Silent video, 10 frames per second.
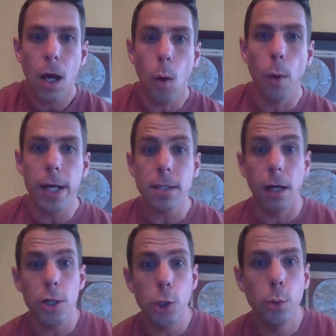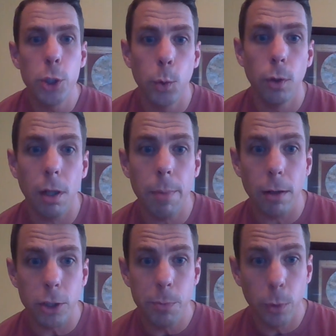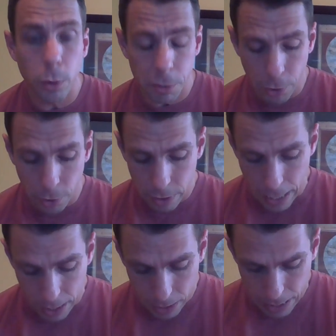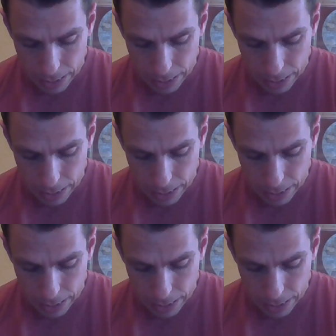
What is unusual about Shmuel's birthday?